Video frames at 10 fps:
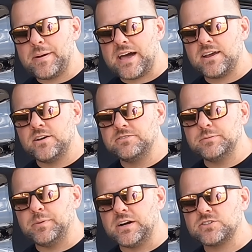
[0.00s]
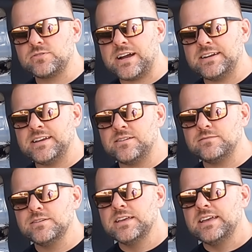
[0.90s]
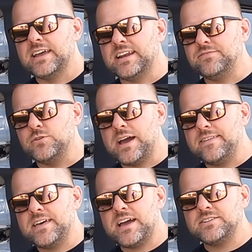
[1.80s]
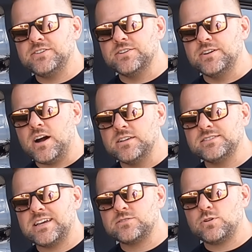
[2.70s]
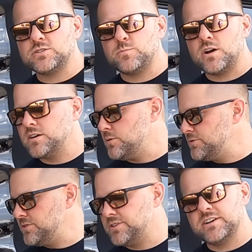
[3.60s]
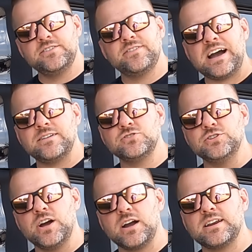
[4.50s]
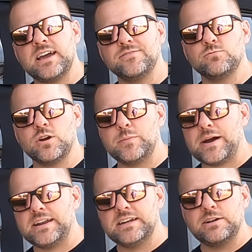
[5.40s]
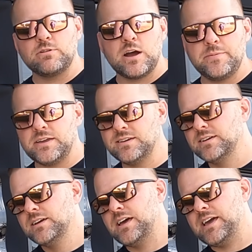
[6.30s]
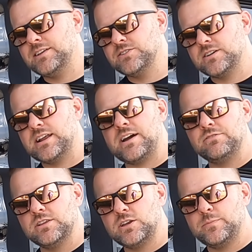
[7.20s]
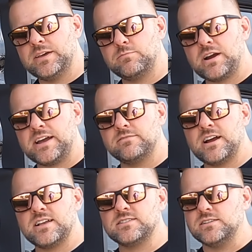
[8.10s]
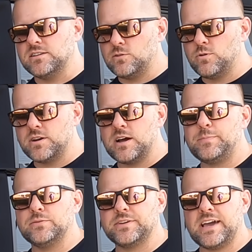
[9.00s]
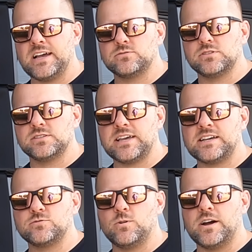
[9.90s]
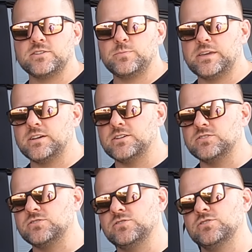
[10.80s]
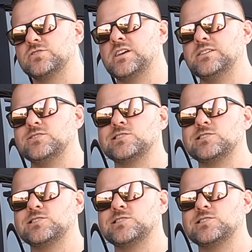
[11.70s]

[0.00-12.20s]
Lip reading: about $100 right now. And if you add that to your non-Sasquatch Bronco with your 35s, you're not gonna have to worry about any rubbing. And you're gonna have a little bit of bragging rights, a little one up on the guys with the Sasquatch, because you're sitting